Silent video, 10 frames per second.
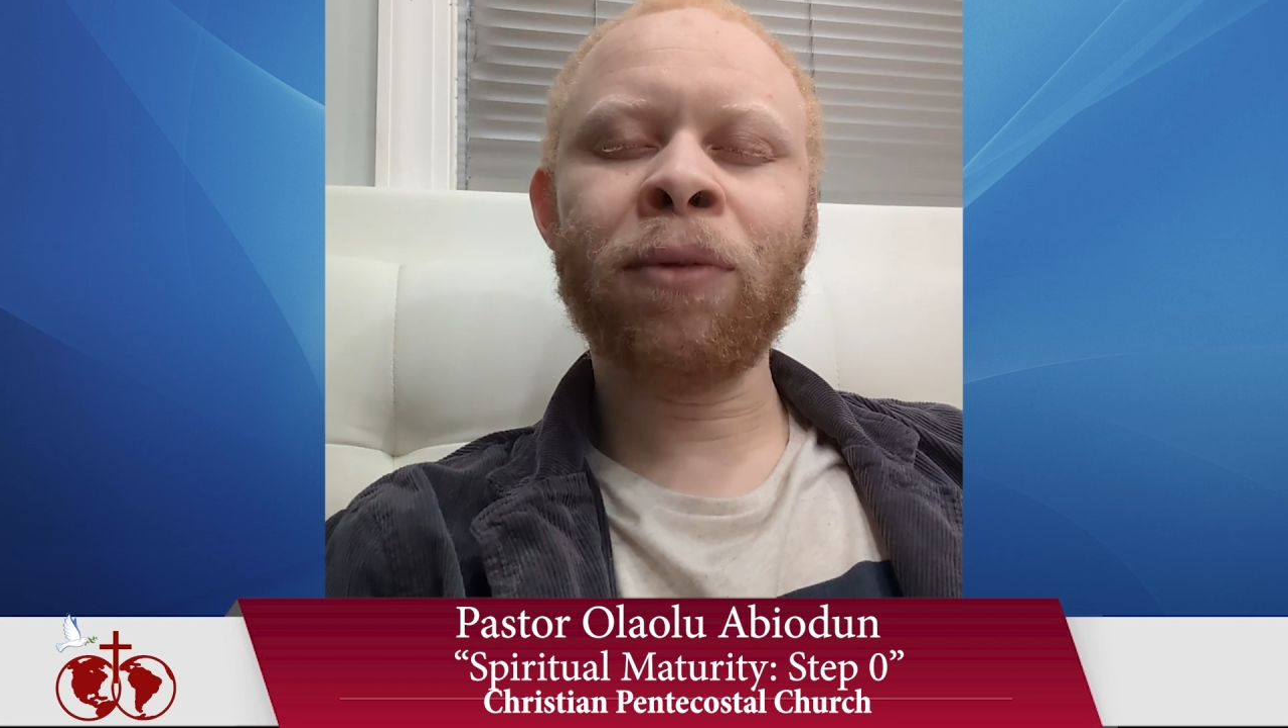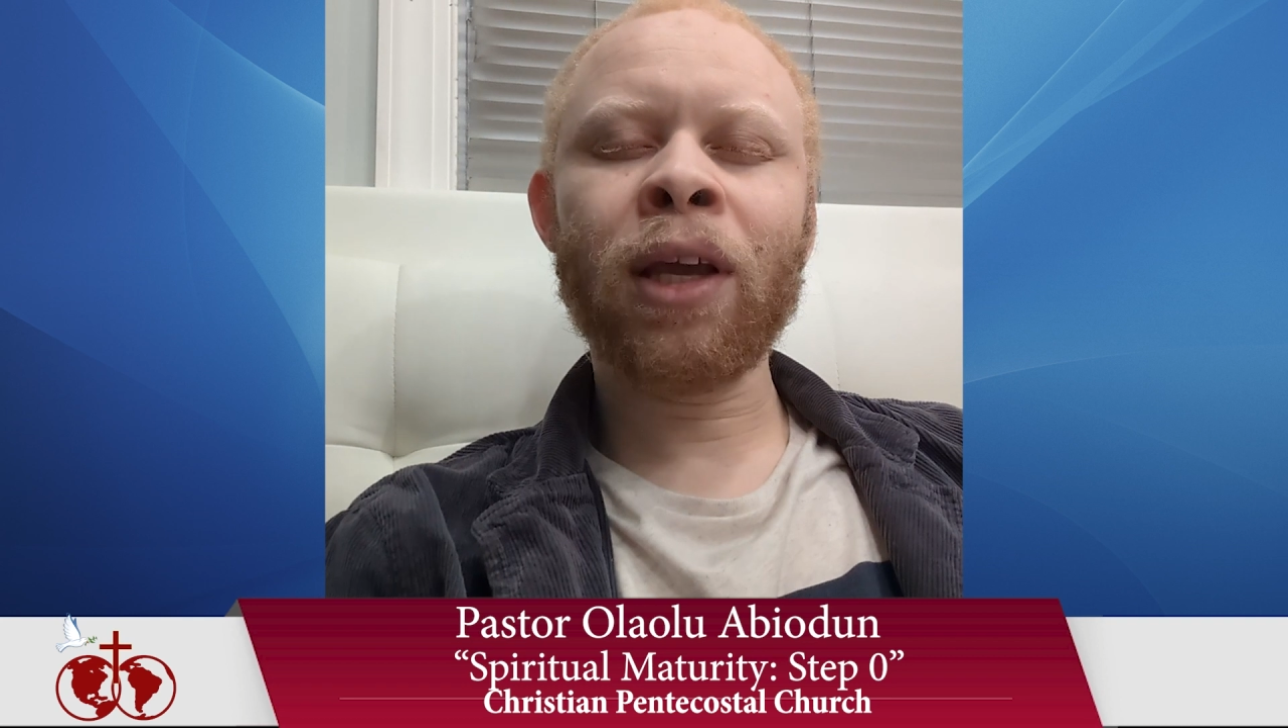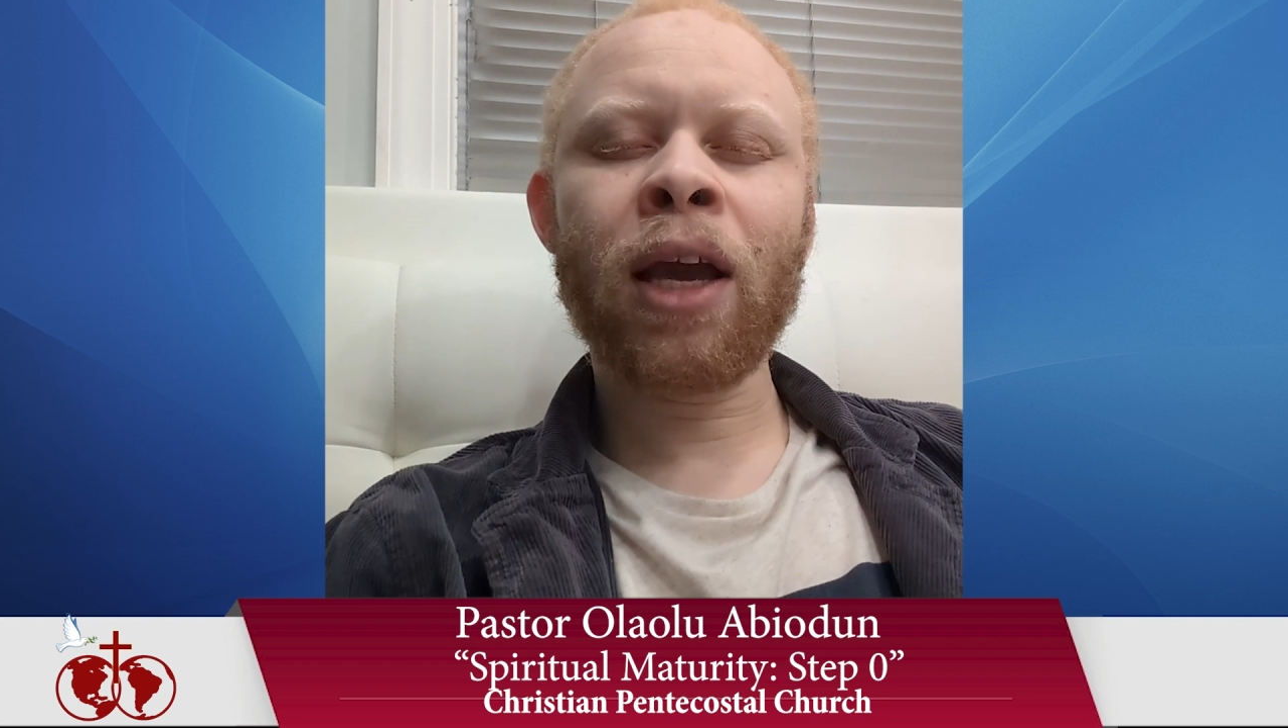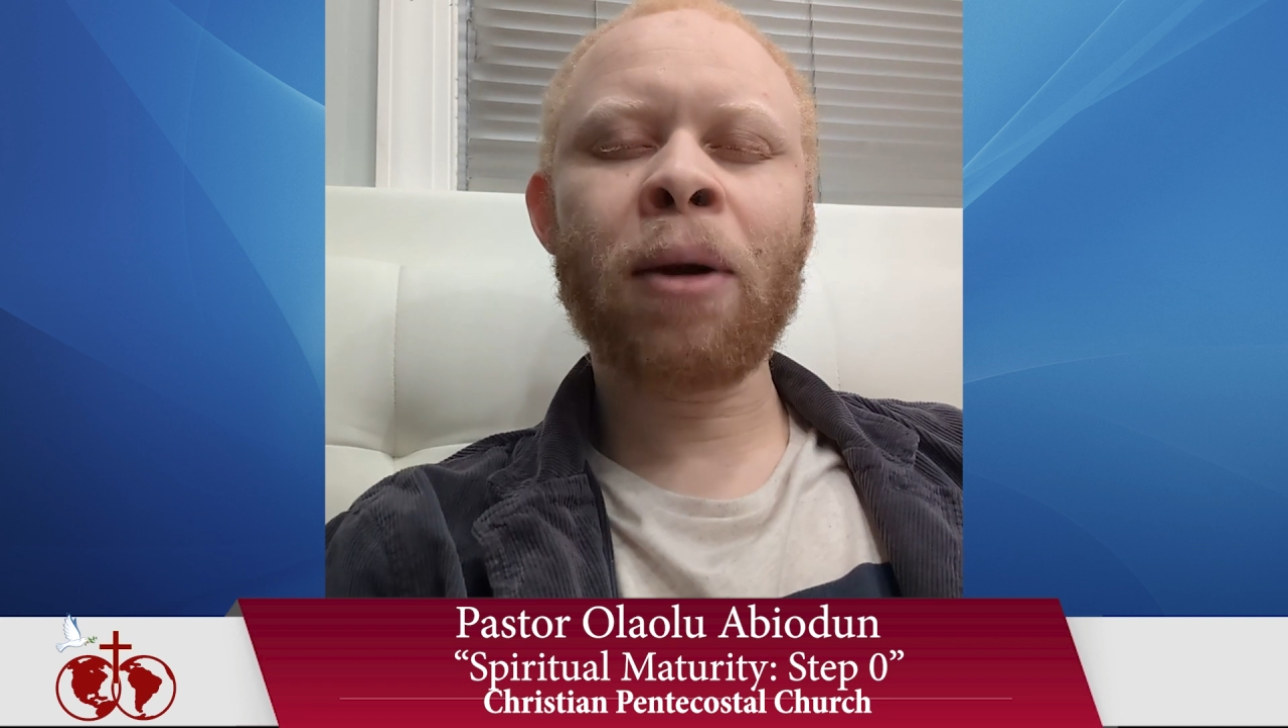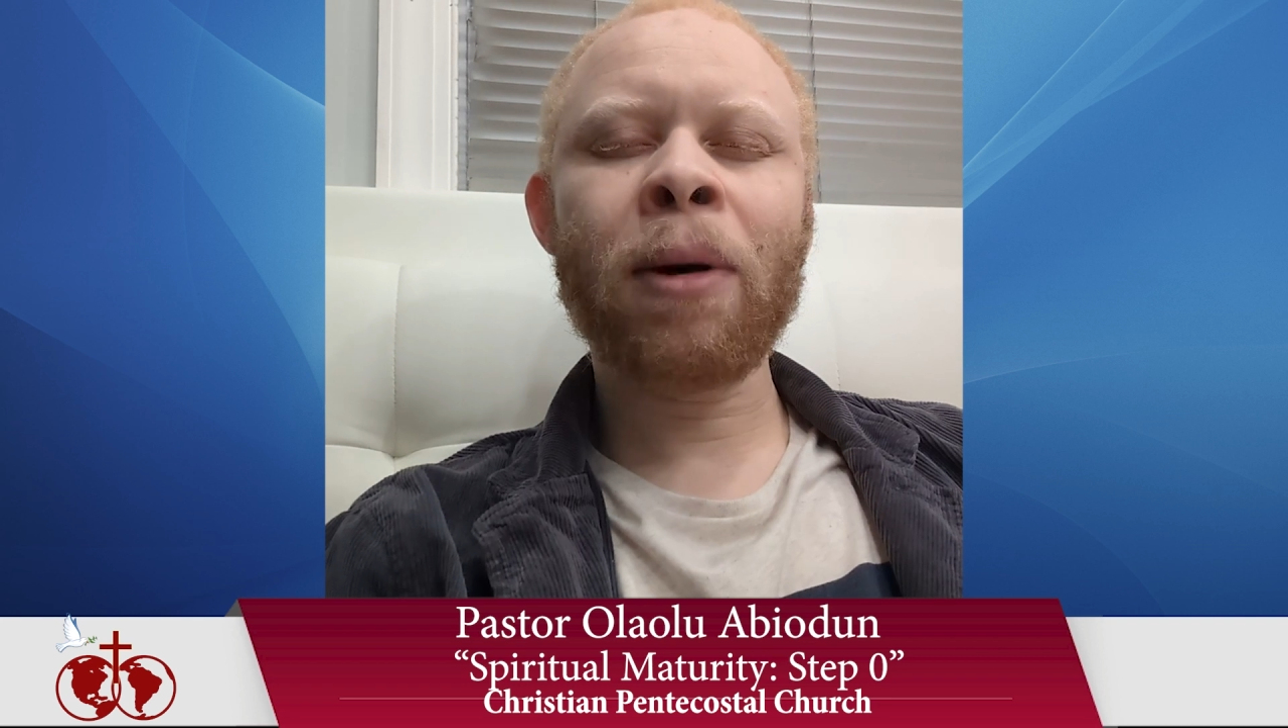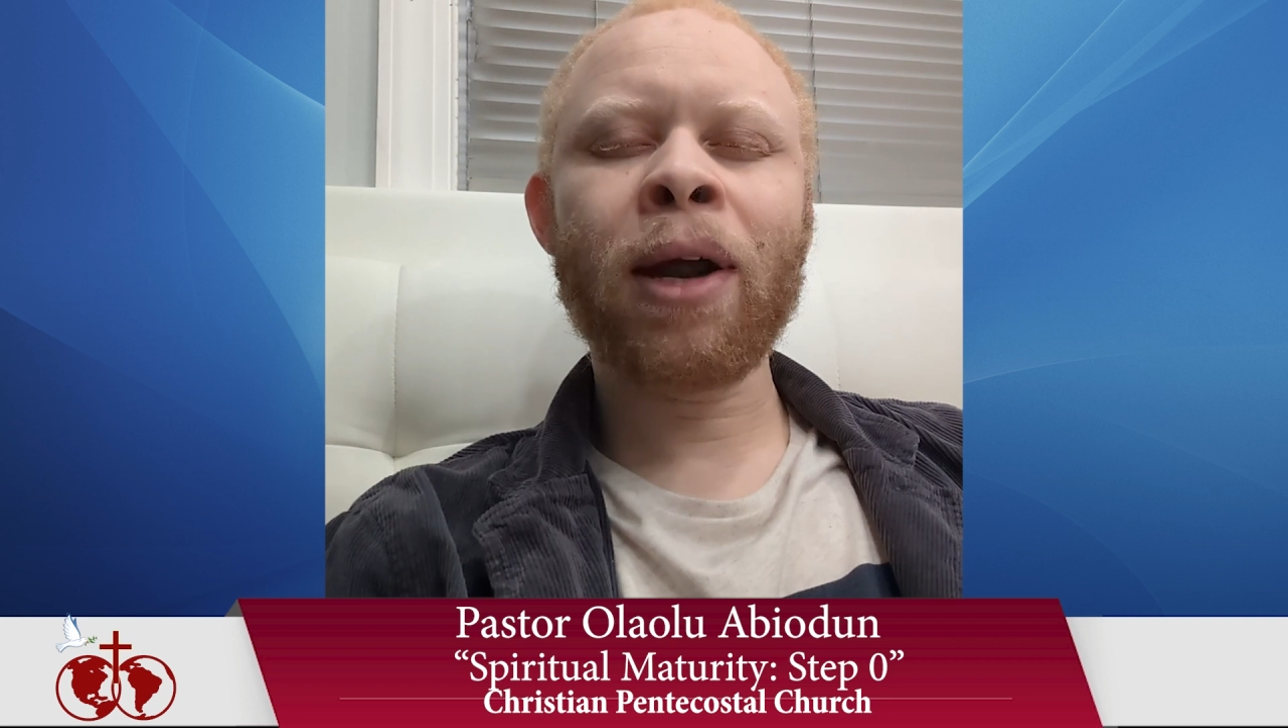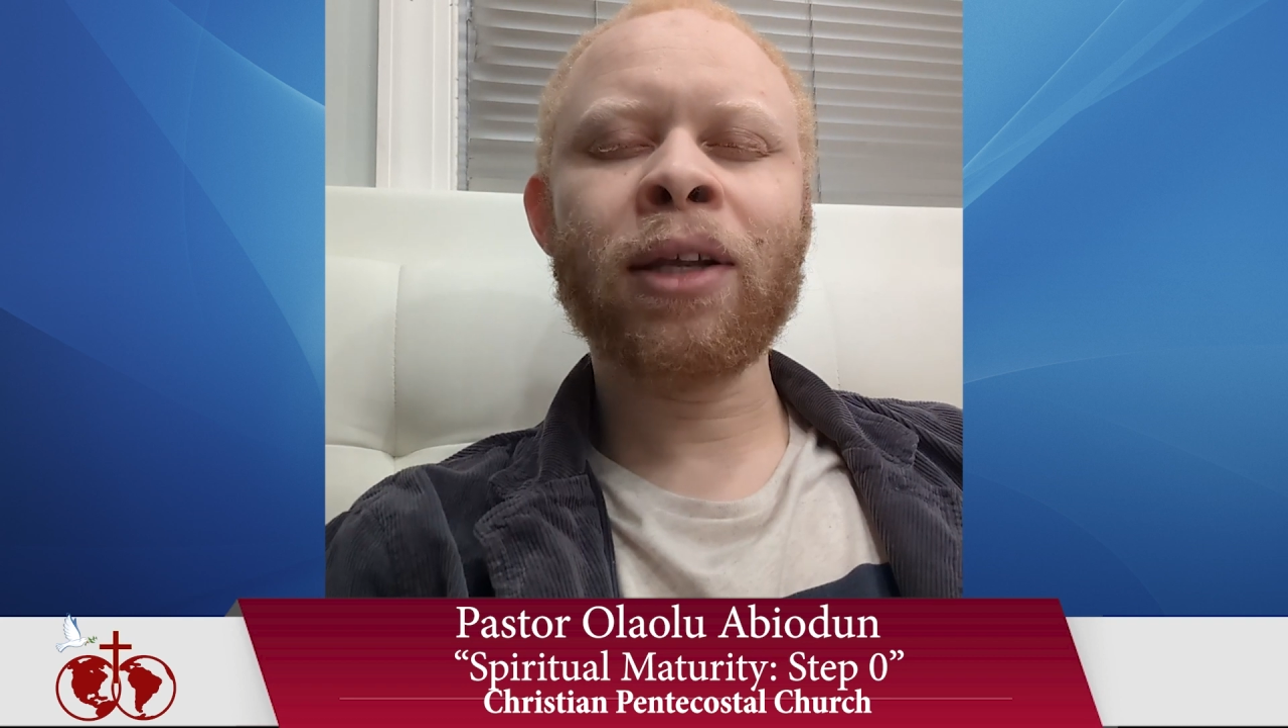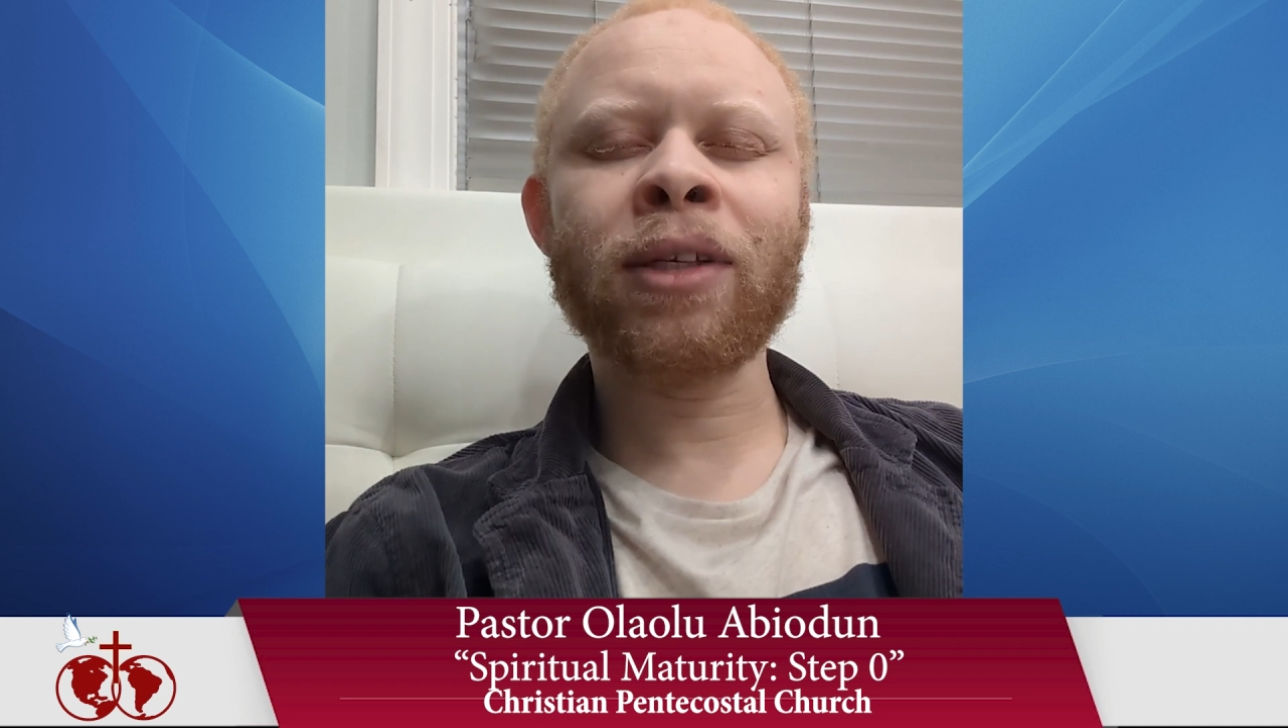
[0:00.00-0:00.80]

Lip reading: thinking about it.